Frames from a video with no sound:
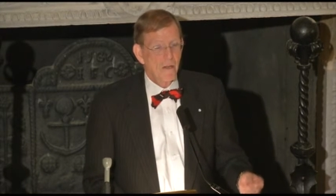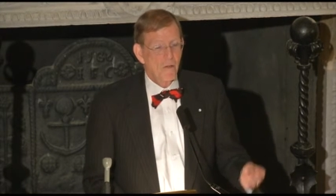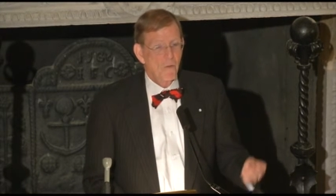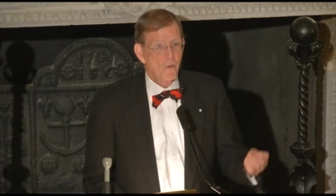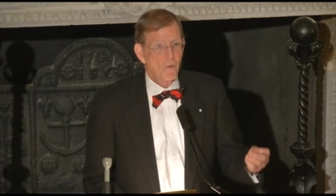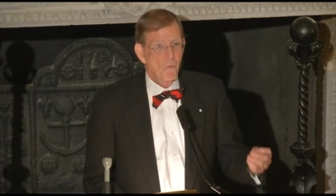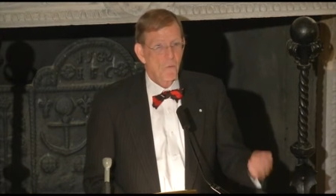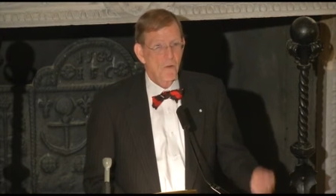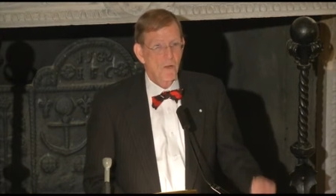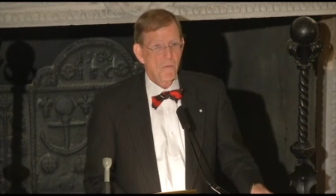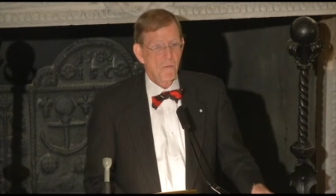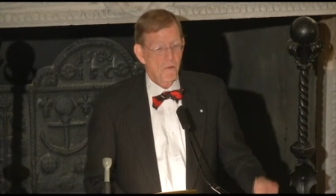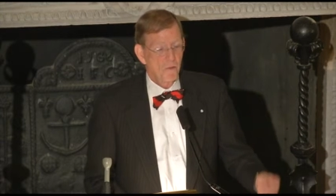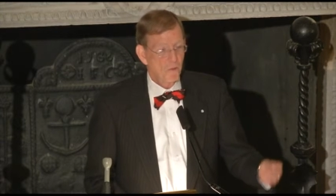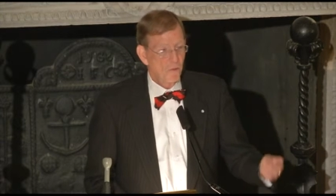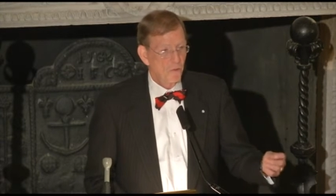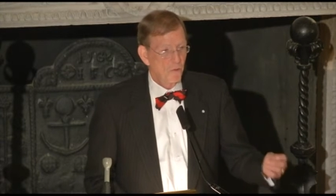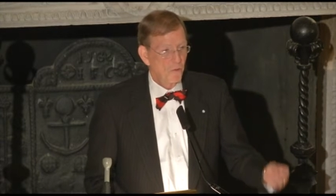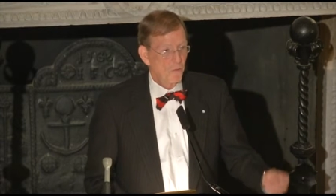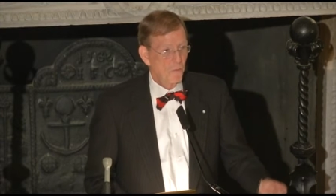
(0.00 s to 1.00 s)
The
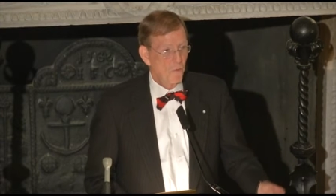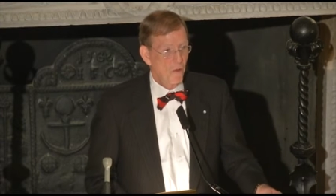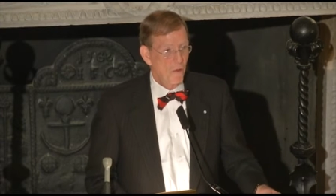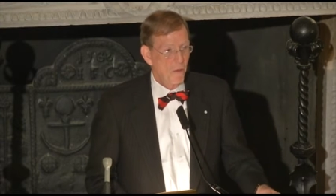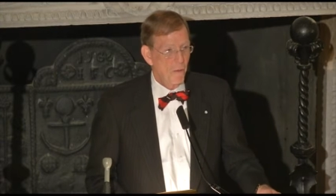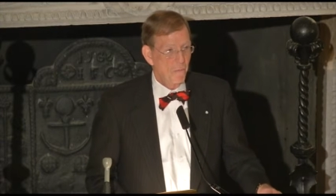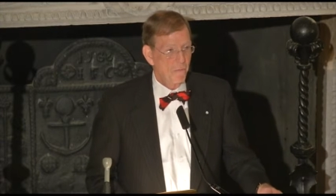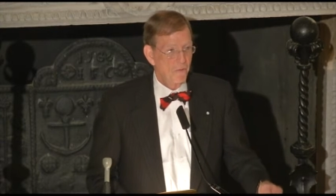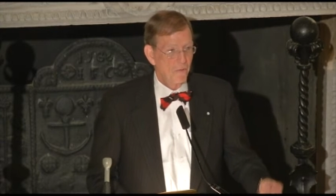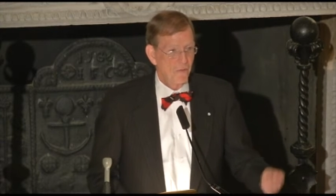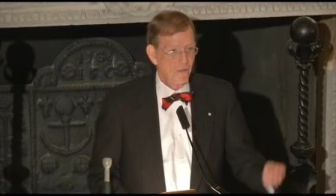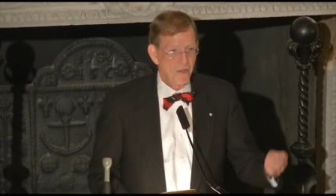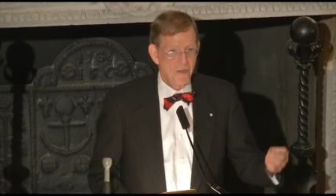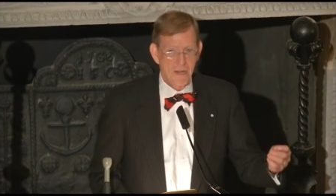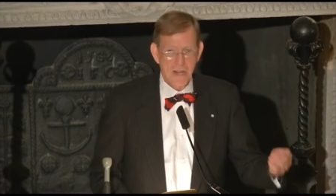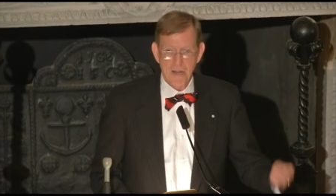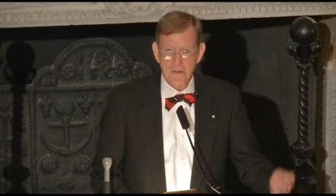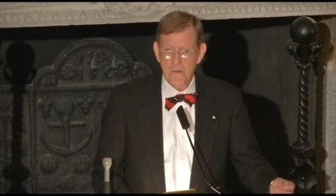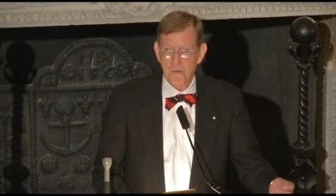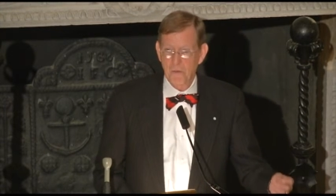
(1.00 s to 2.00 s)
rivers, the swamps, the
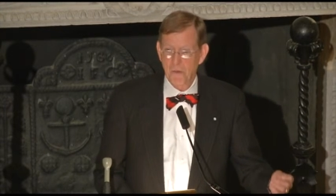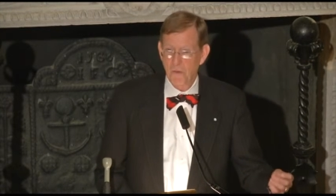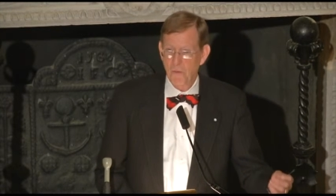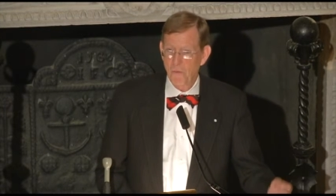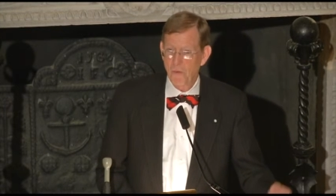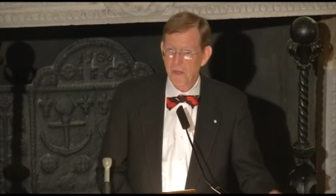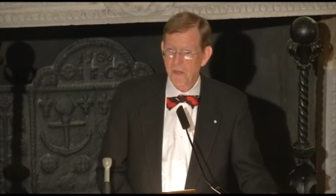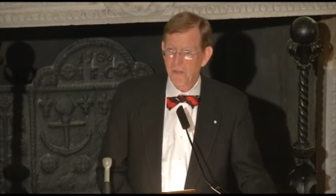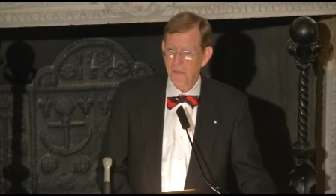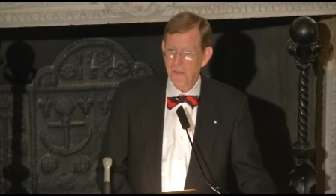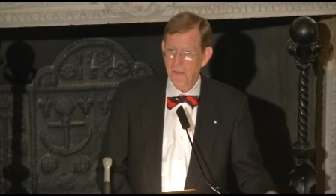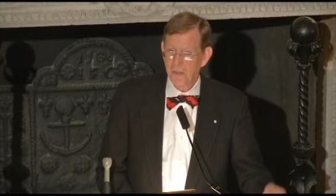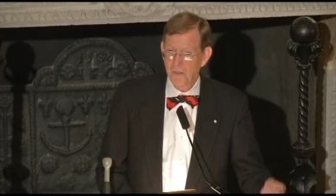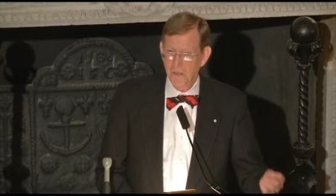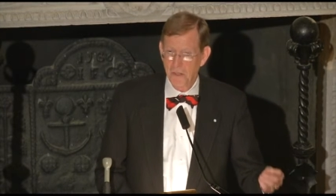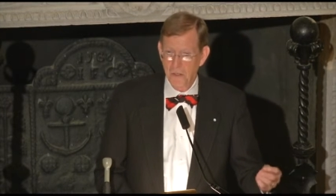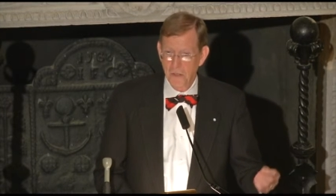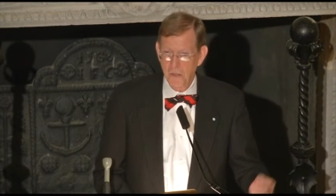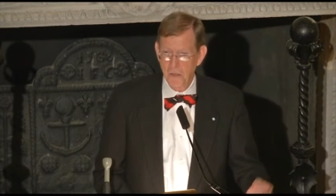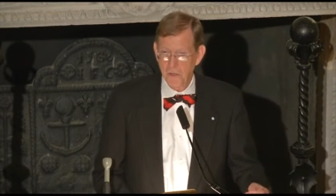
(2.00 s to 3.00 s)
natural defenses
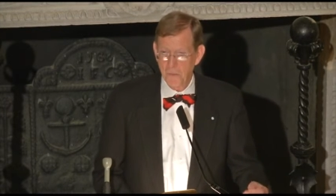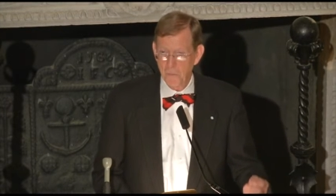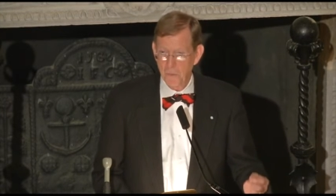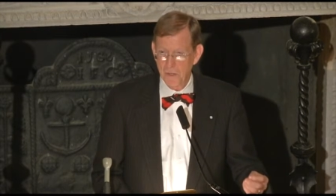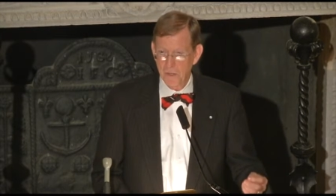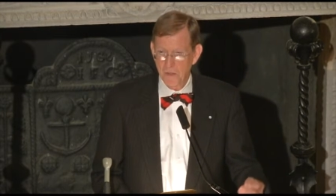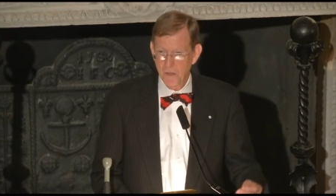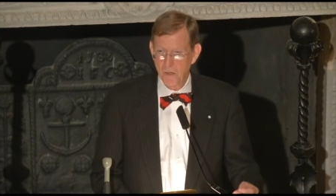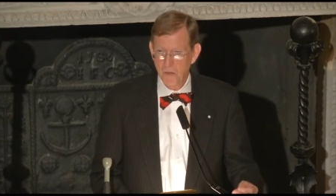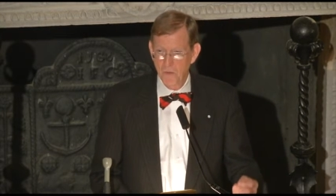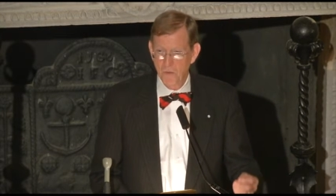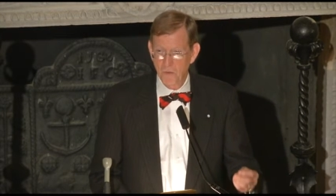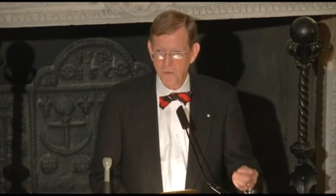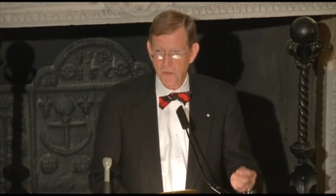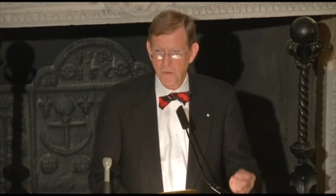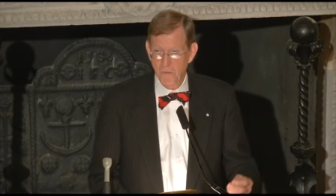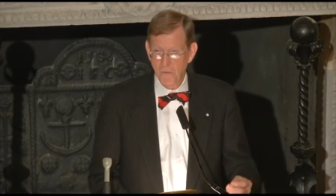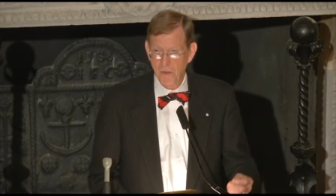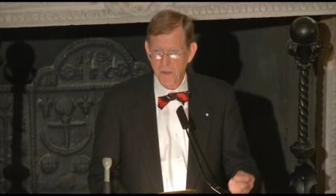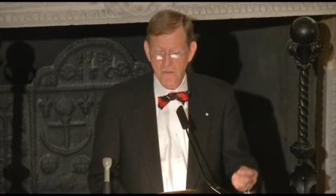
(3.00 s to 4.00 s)
that could have been used to
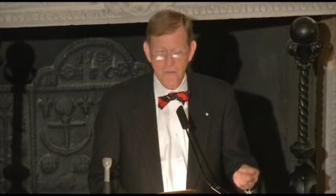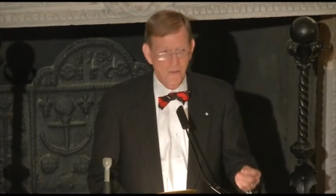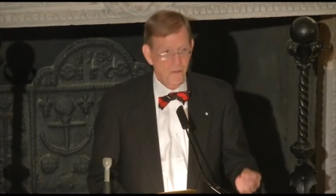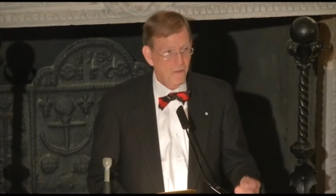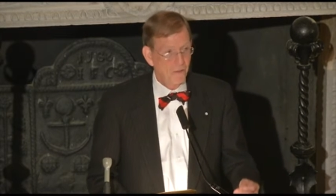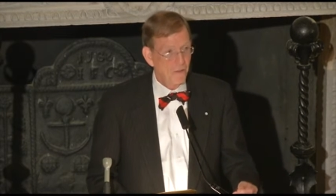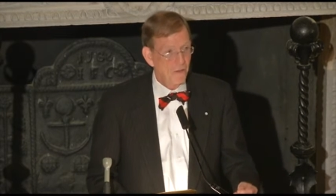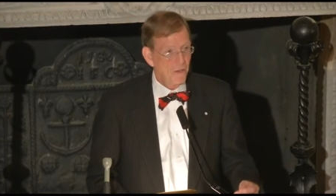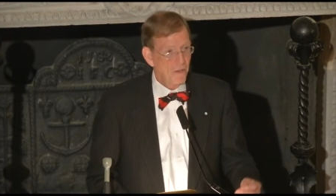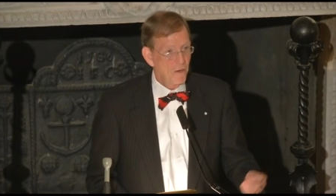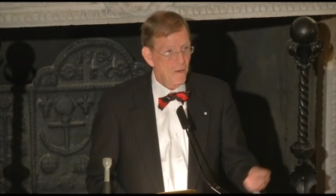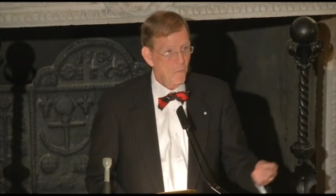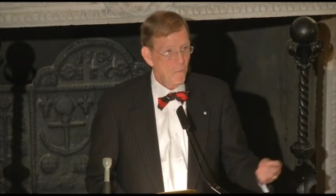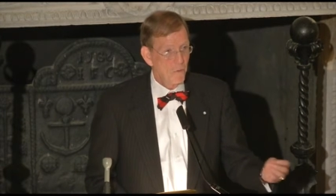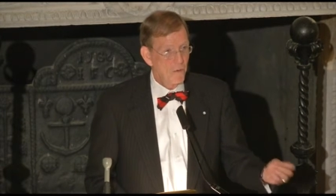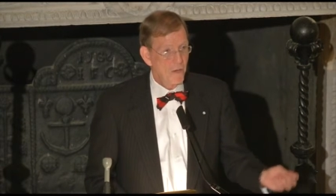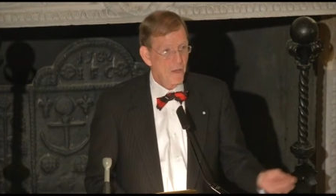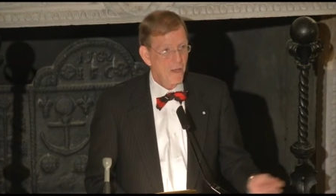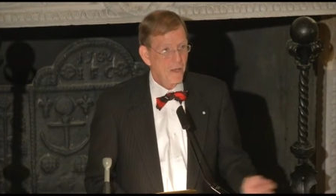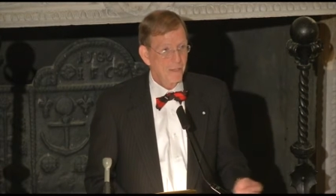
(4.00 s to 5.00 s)
defend the city
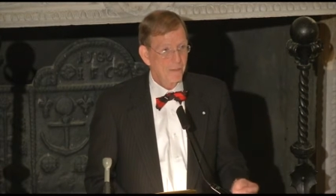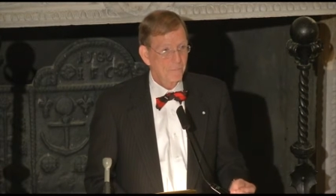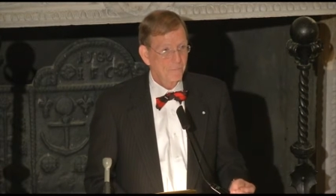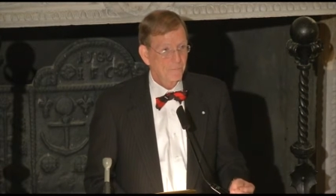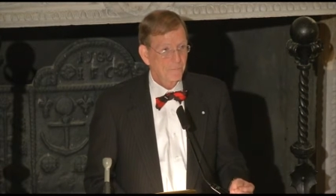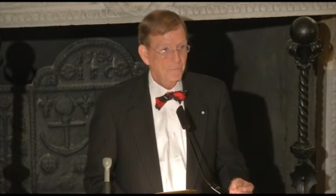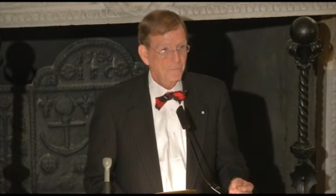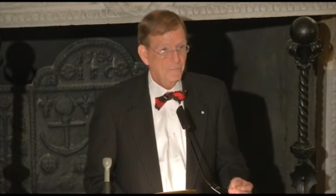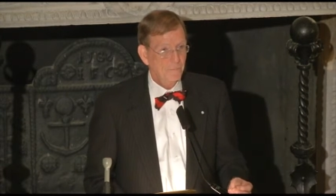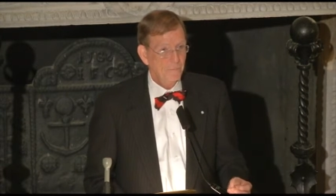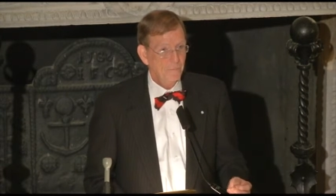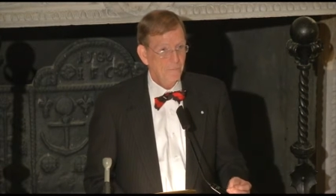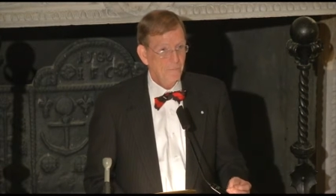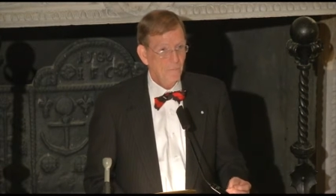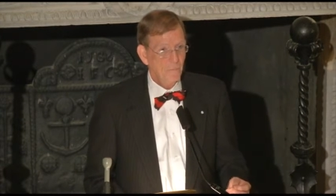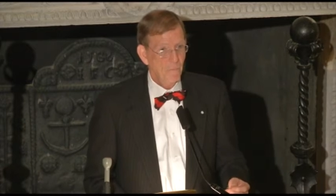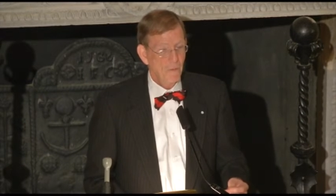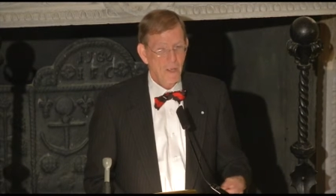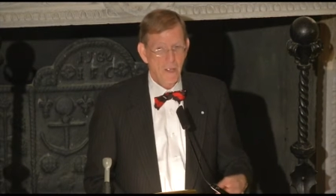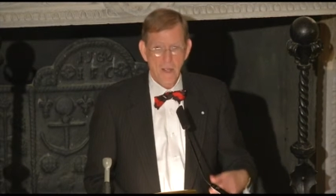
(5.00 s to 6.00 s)
were not.
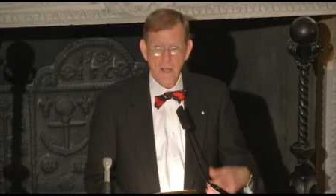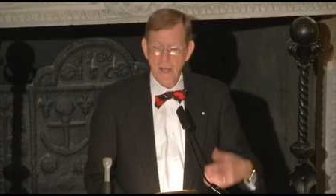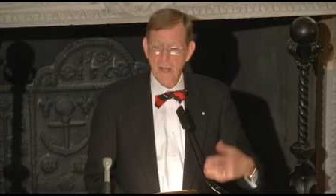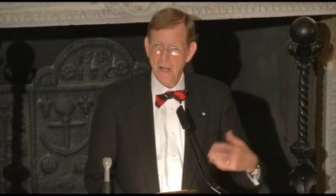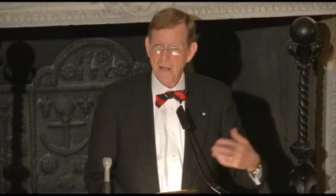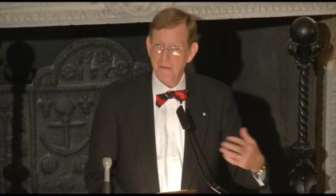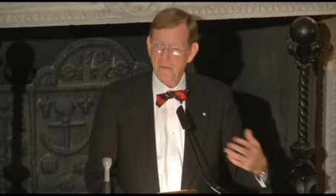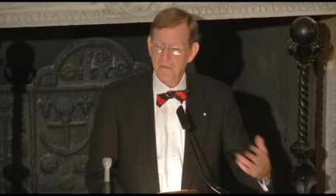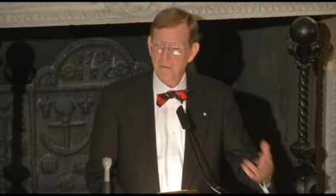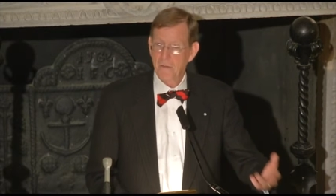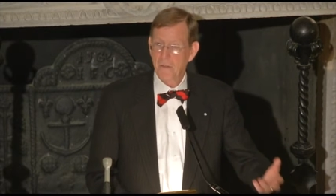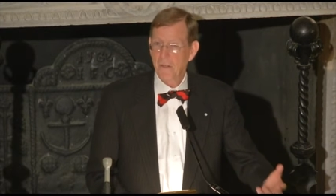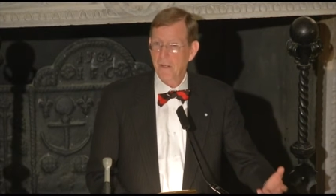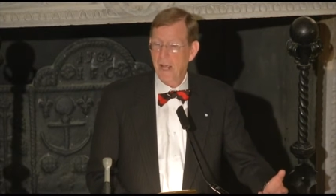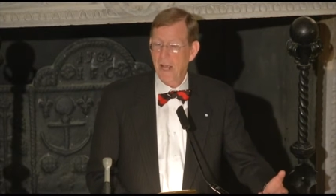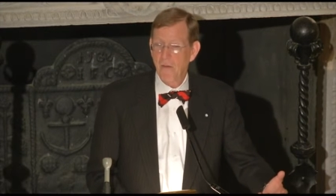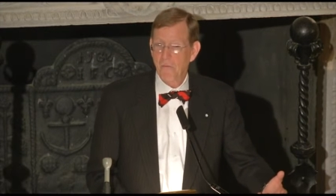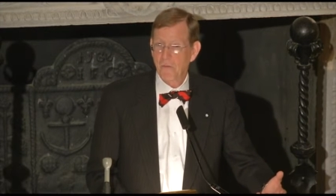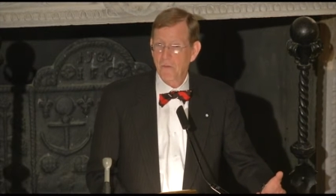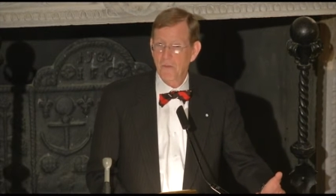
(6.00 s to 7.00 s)
As
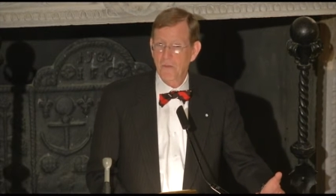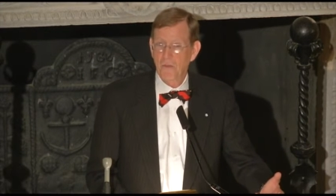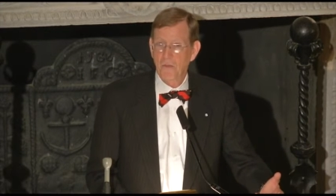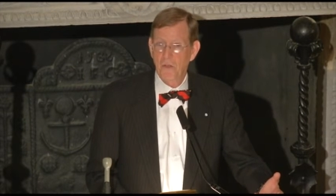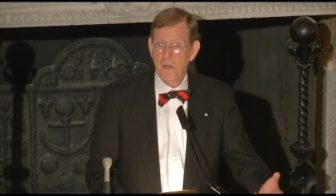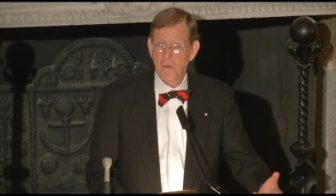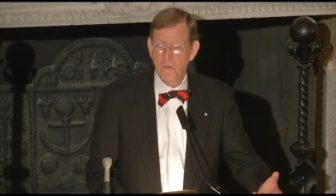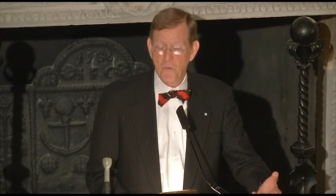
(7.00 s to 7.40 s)
after the city